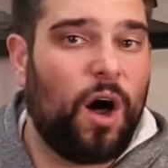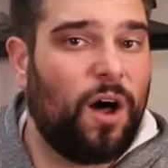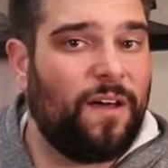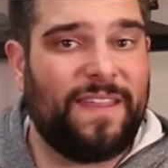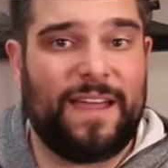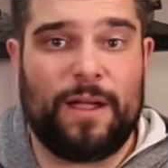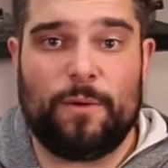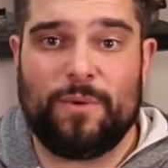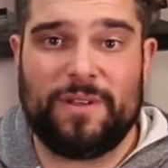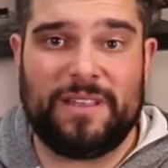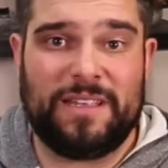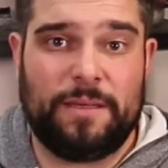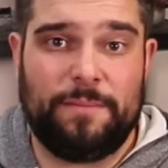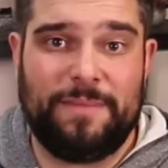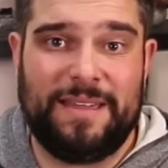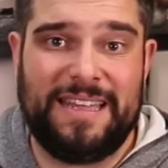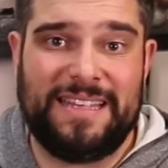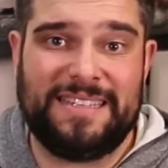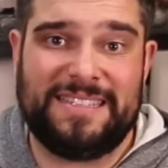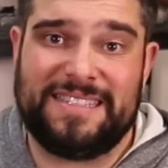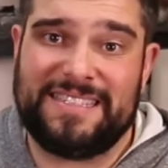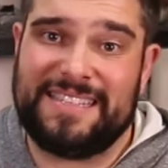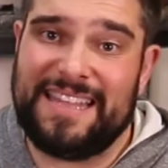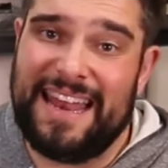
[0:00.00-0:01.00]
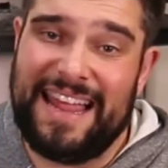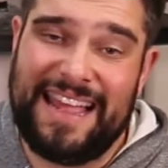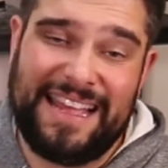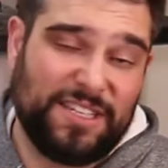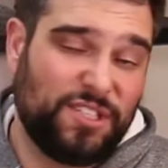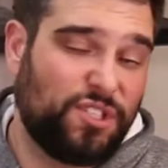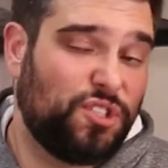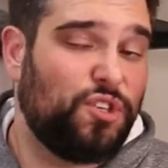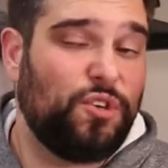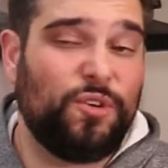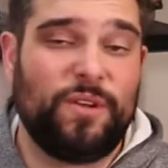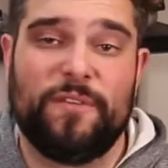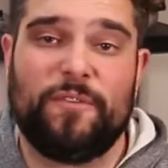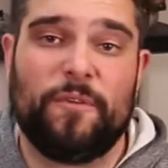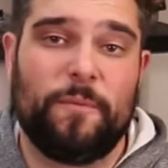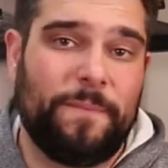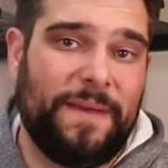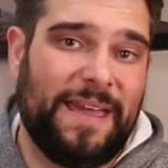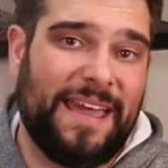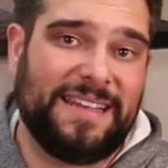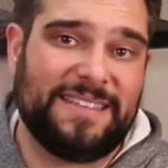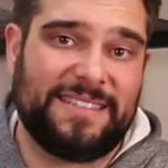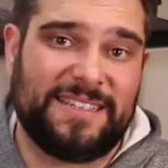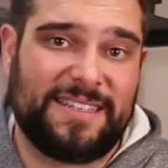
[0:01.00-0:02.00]
All that really means is that it has two different
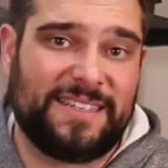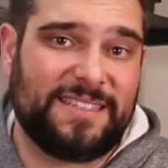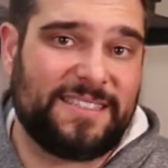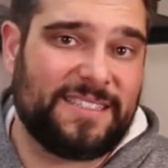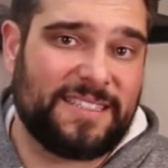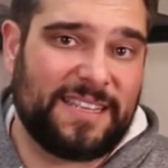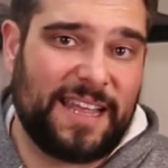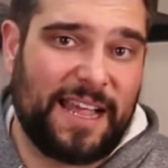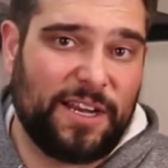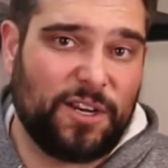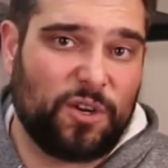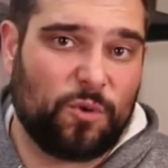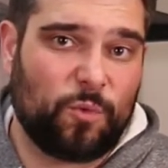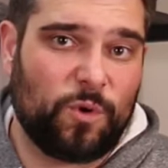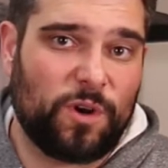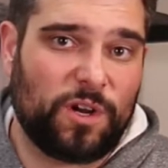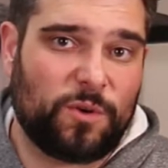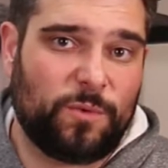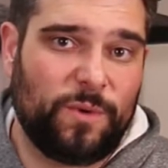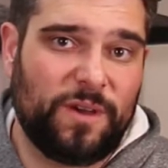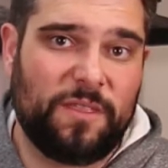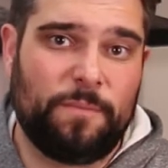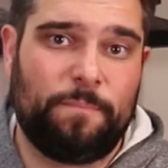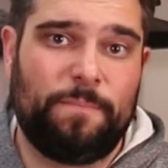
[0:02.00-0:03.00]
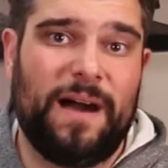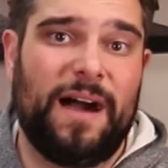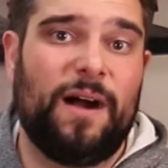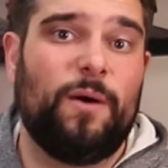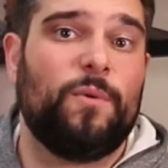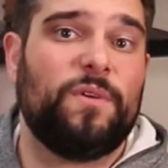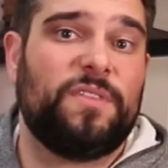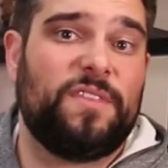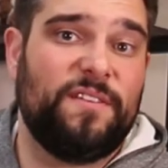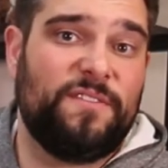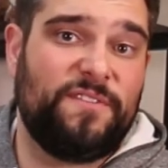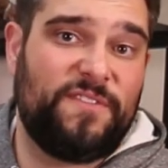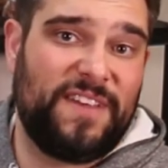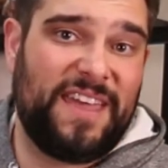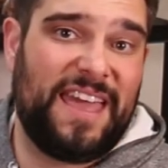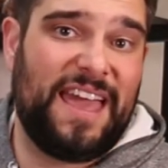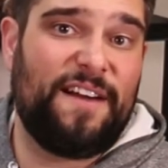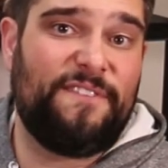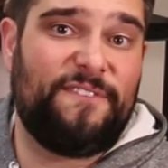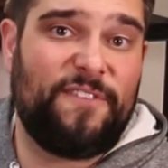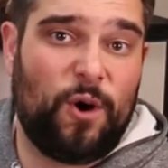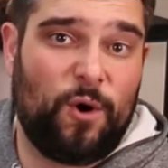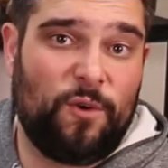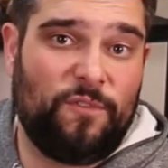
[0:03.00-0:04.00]
bands that it's designed to work with, but with the
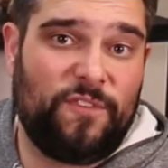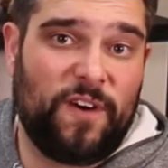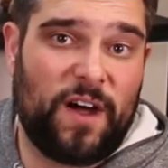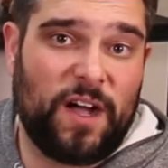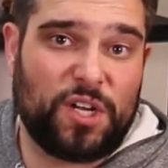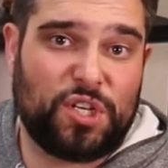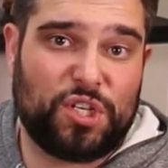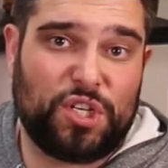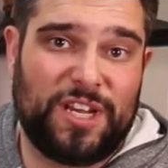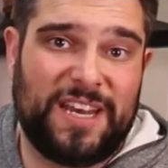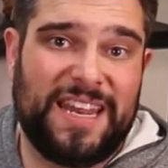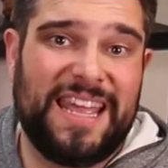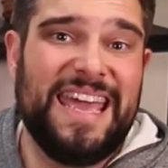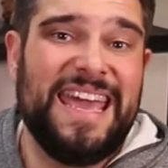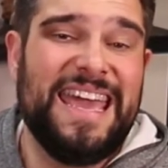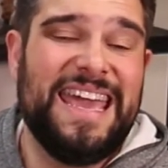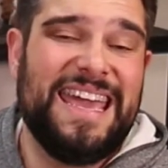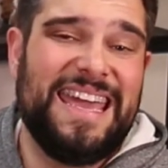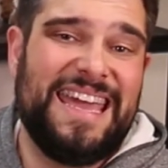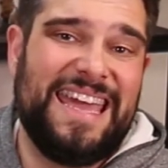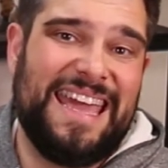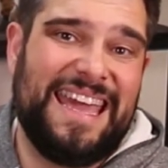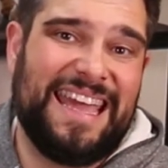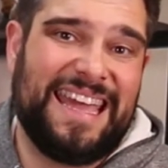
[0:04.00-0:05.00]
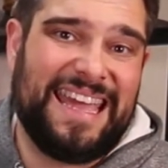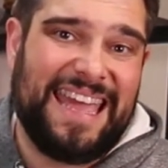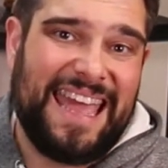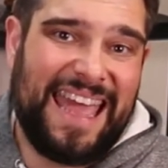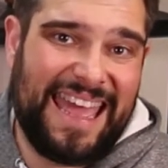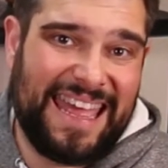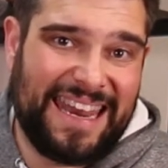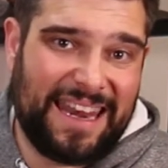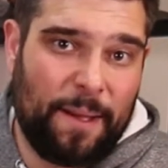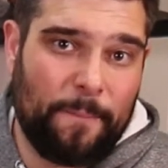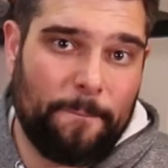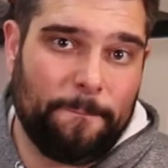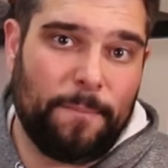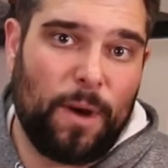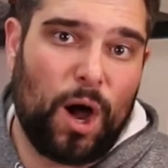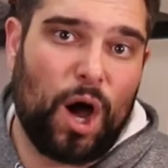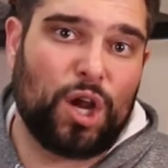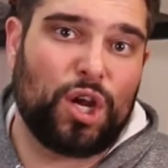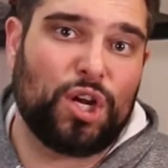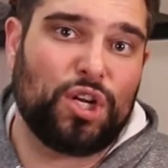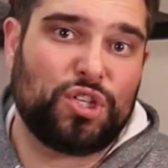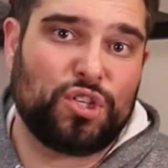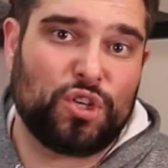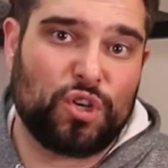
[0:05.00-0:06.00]
VFO function, it can
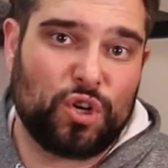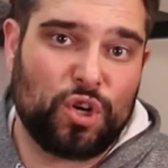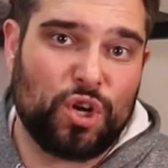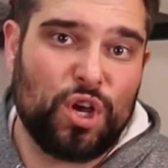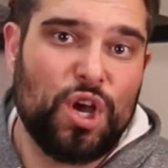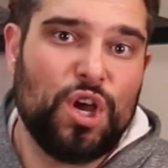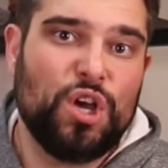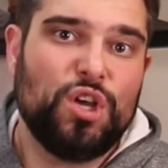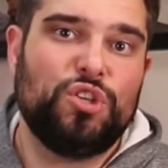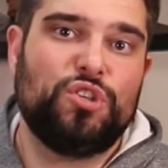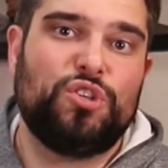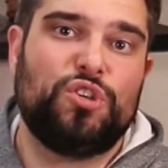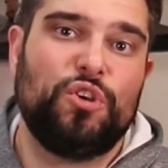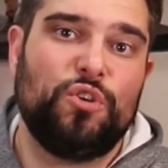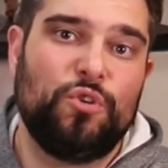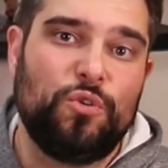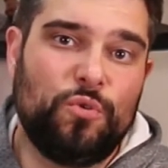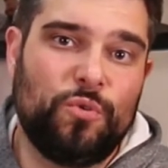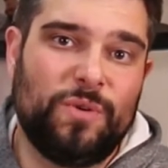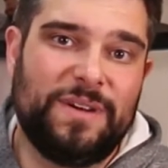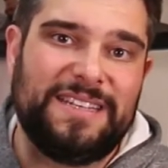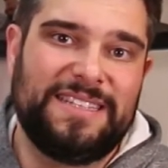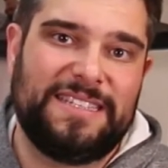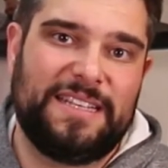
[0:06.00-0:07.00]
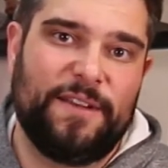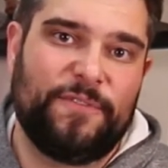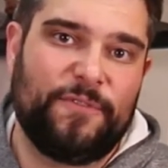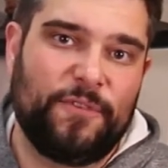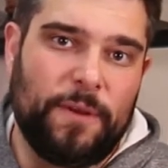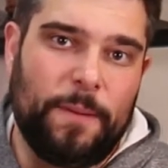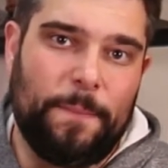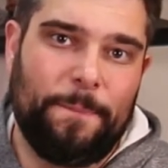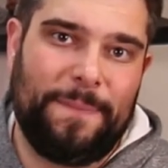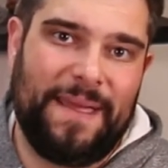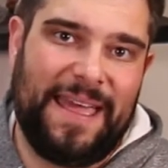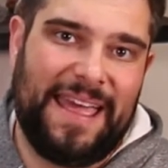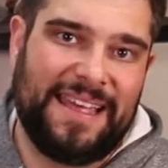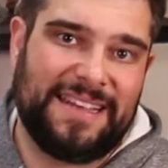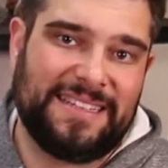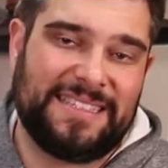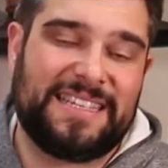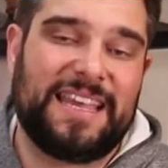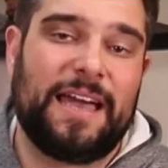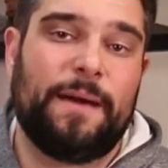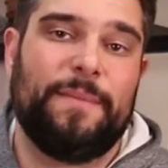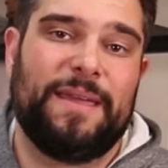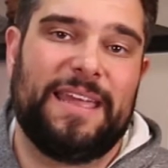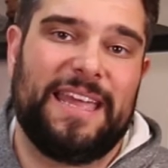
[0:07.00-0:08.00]
monitor two different bands
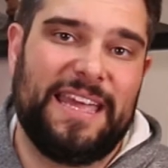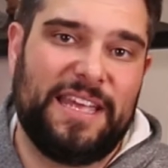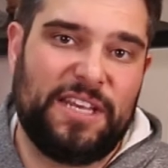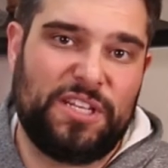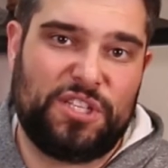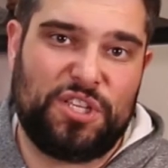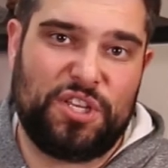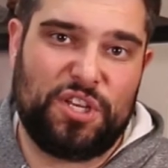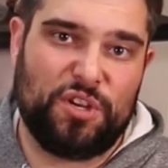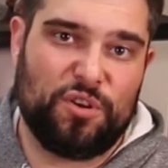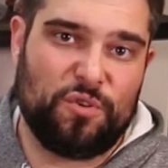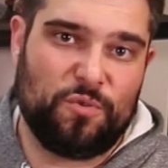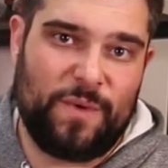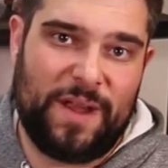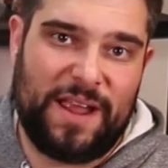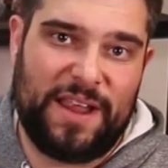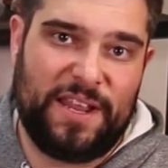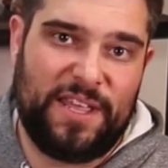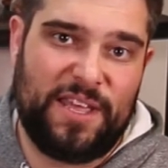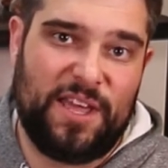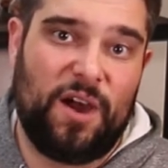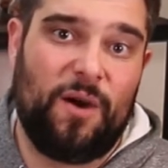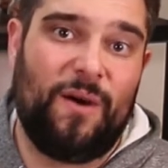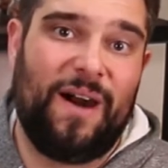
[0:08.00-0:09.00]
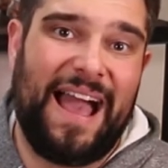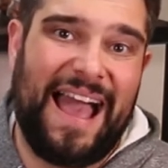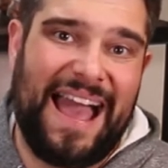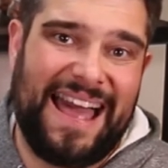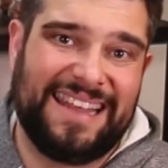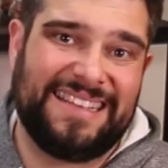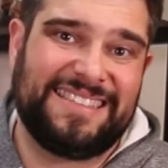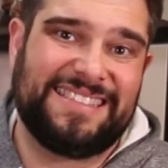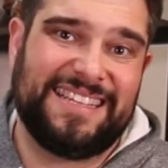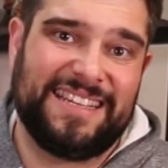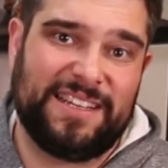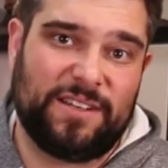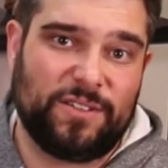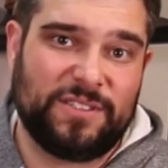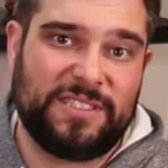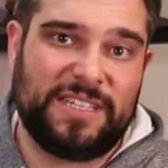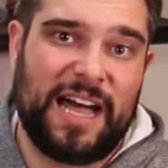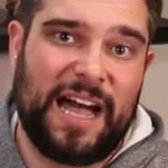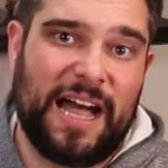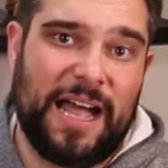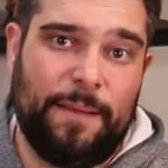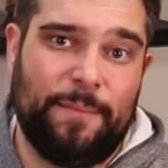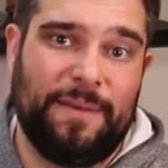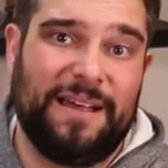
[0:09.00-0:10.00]
coming into your radio at a single
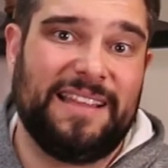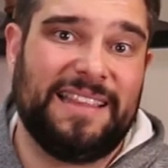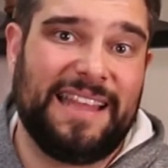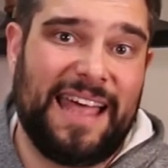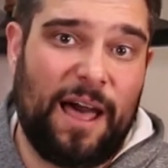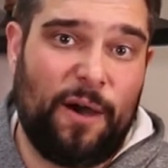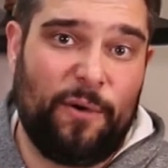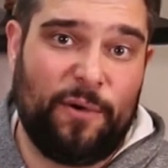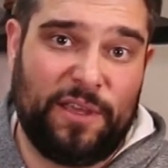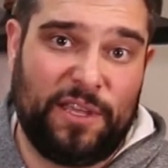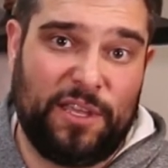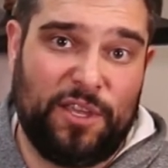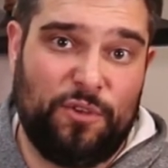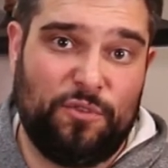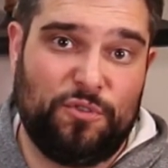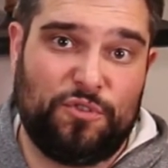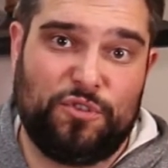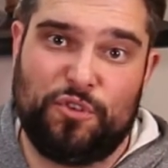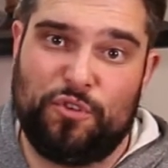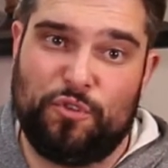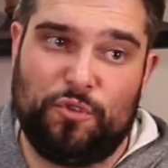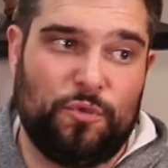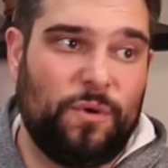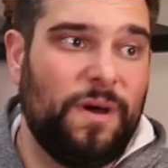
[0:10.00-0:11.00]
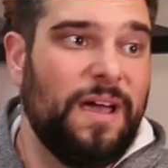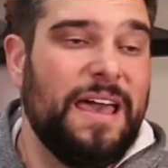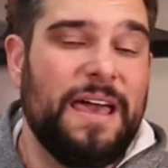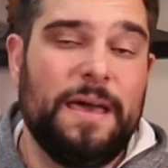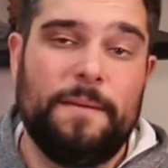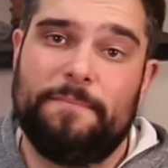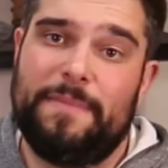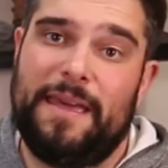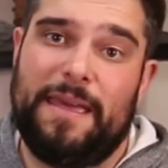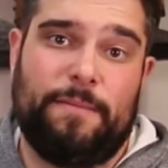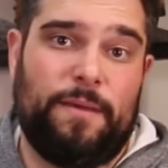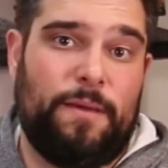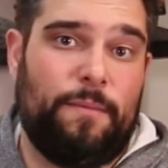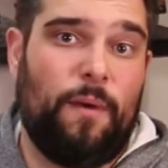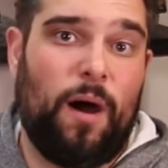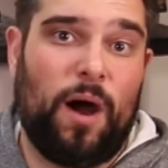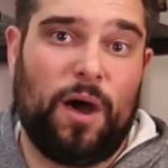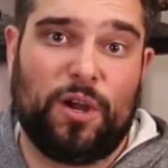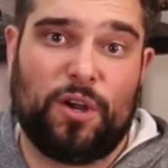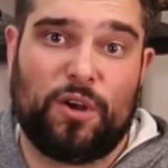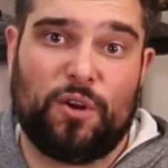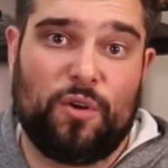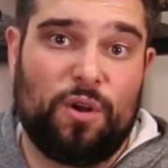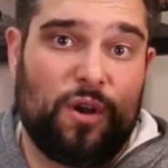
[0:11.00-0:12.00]
time, allowing you to maybe
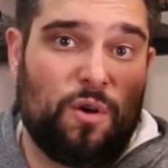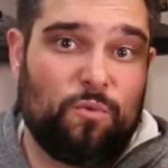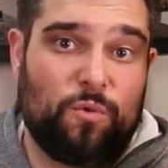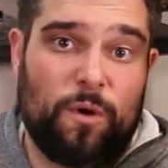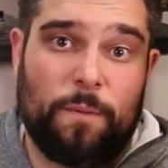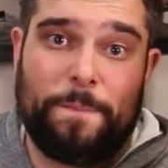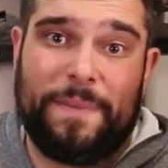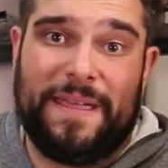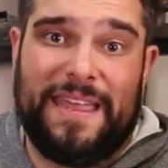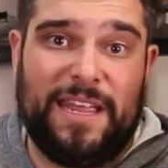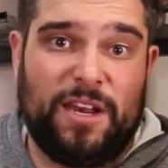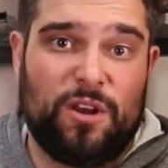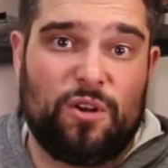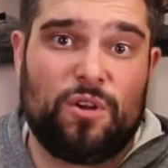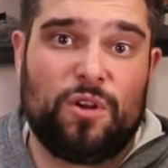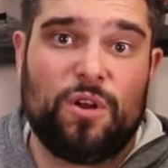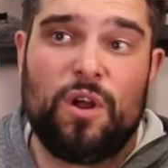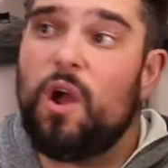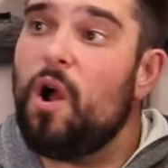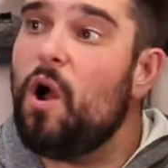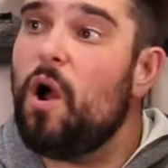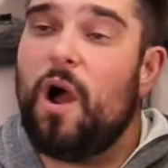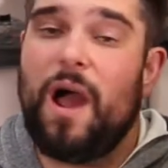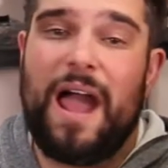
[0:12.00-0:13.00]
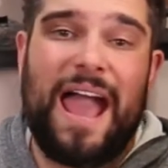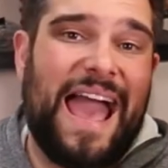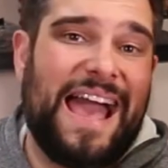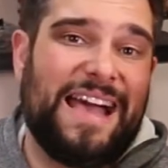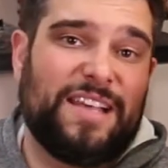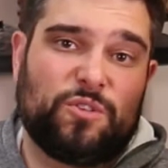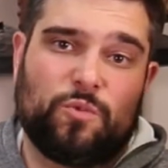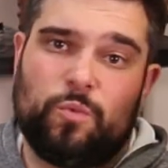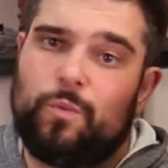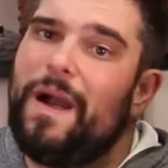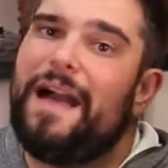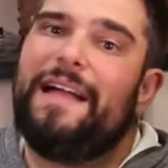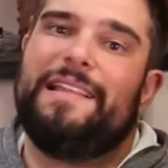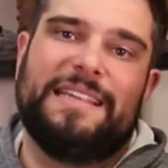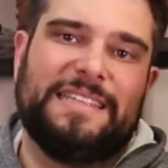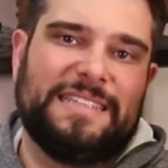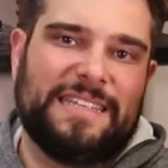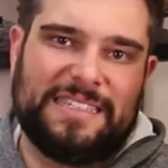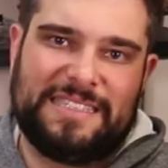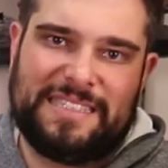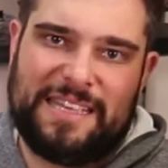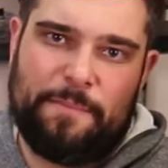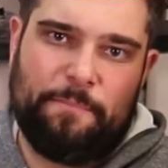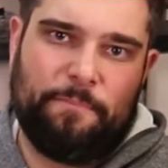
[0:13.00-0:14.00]
monitor a repeater as well as
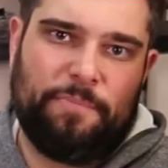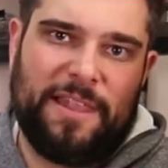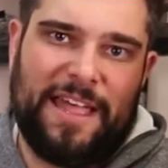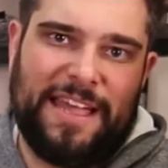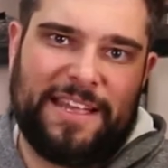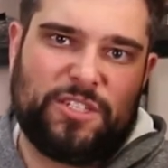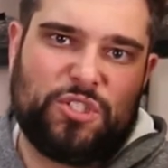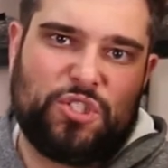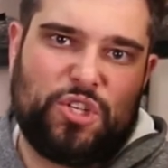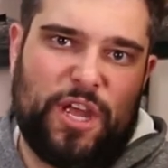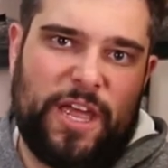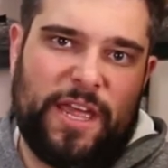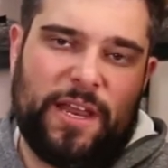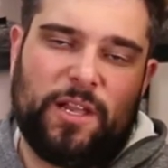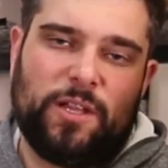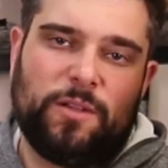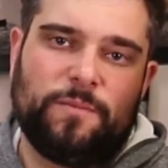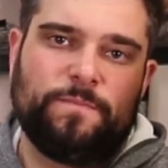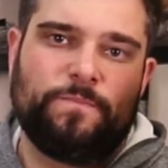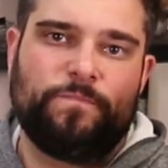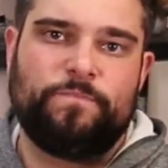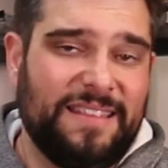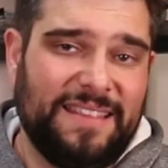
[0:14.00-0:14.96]
a simplex channel.